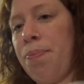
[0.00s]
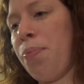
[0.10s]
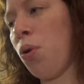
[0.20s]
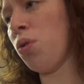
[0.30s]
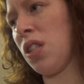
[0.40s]

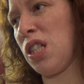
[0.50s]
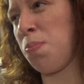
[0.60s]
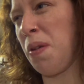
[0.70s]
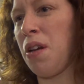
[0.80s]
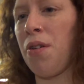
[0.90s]
pulled the
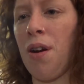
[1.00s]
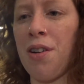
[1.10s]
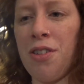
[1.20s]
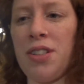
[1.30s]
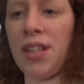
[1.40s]
speaker on
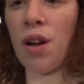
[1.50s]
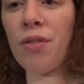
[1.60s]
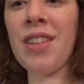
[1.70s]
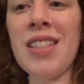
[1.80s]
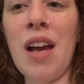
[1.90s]

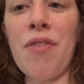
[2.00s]
herself this